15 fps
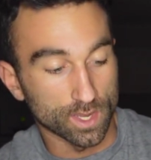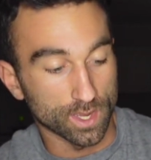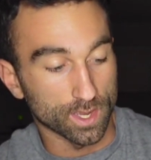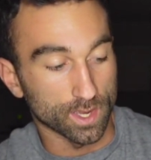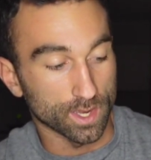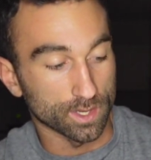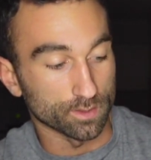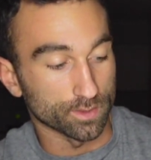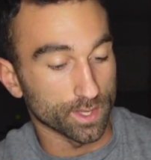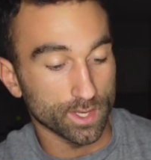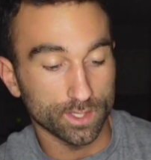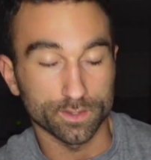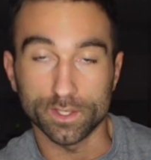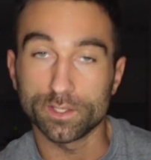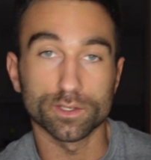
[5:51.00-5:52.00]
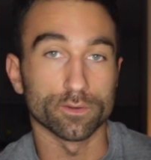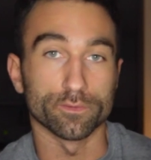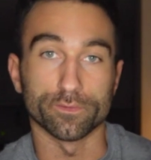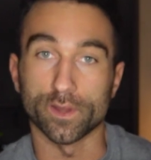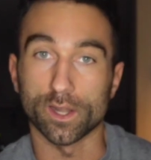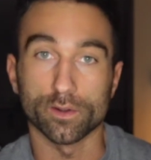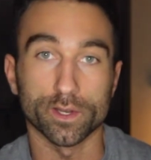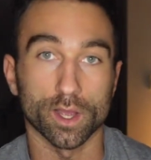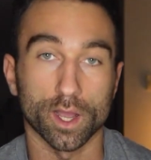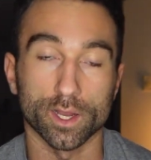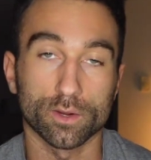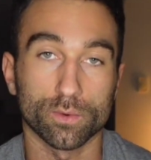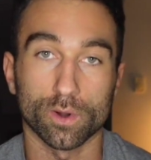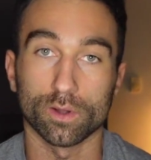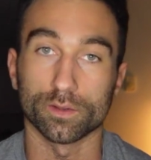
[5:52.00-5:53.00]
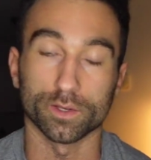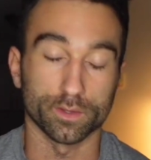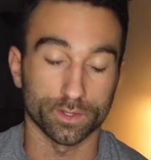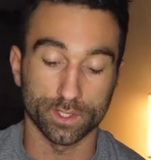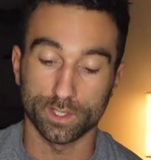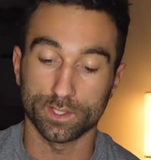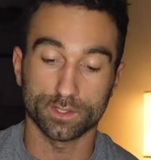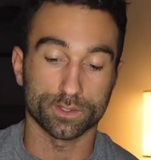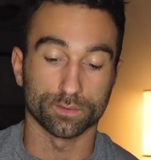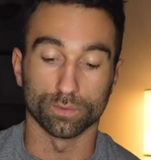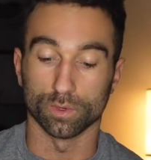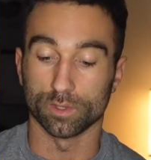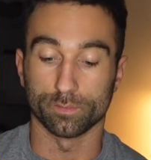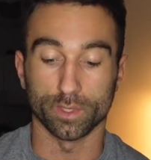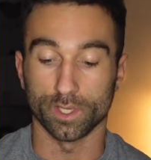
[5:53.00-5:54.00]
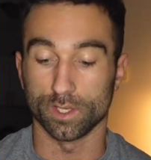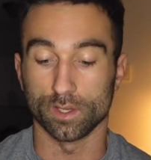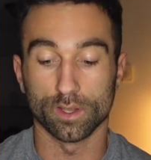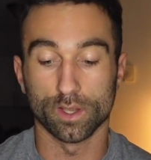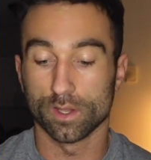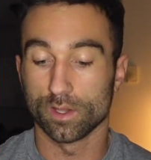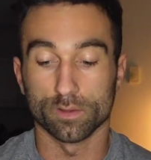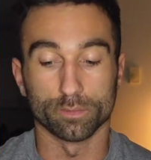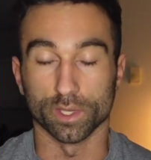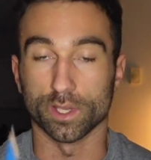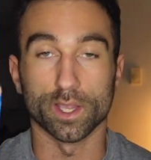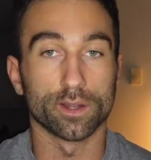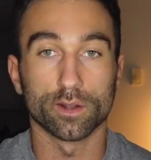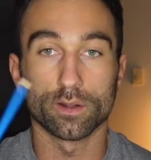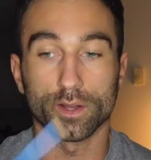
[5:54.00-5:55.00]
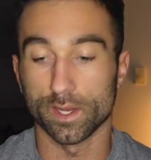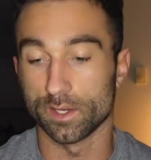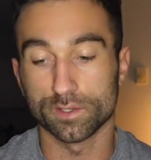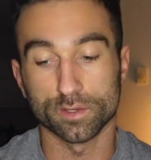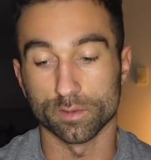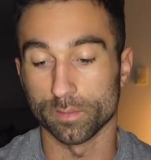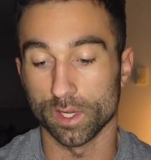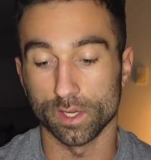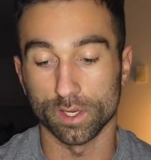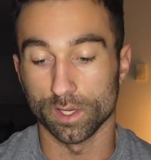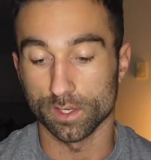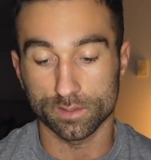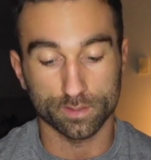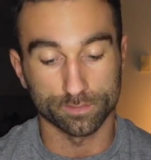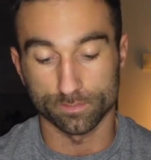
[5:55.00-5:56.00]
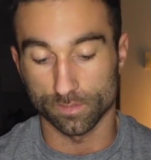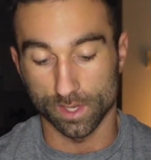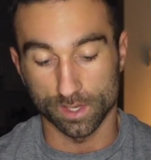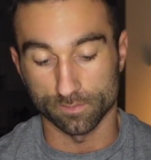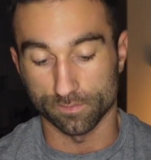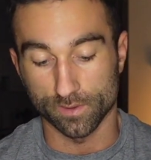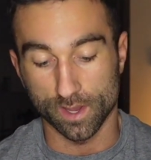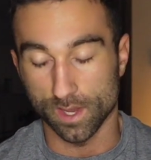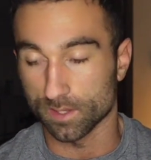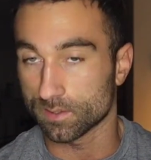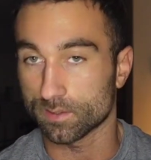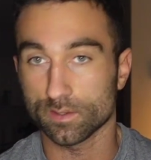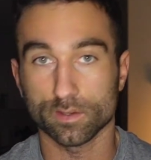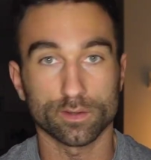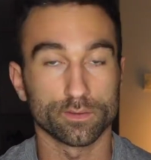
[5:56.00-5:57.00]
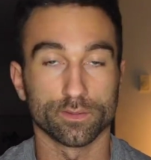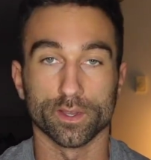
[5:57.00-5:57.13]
and these are very high quality. These would be beginner, intermediate, advanced.